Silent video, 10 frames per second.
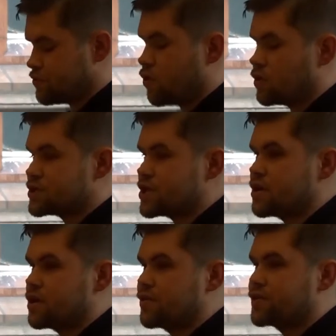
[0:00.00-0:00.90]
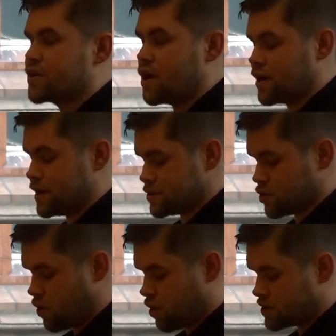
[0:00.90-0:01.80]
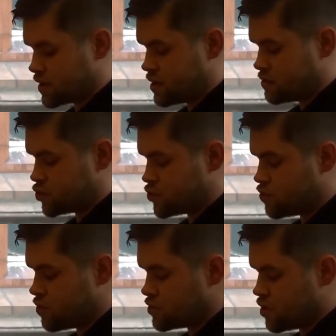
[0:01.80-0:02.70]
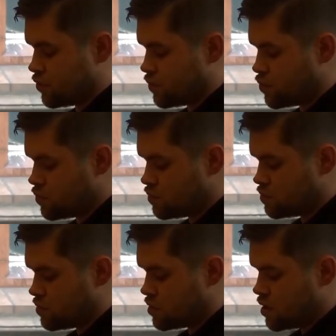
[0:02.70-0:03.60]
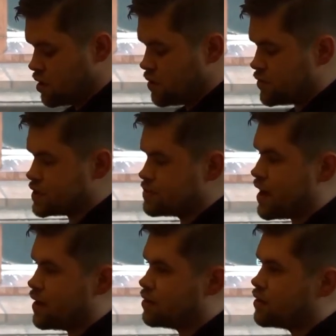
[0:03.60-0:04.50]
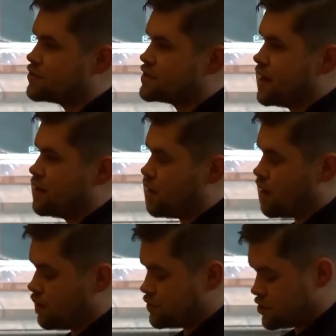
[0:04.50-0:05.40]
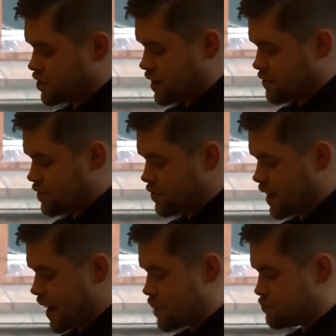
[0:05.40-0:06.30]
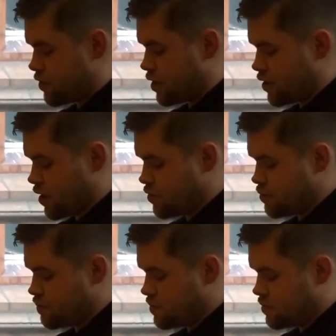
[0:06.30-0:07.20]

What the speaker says: wrong turn, the darkest cocktail chalked on the wall, the smell of stale aftershave in the cab ride home.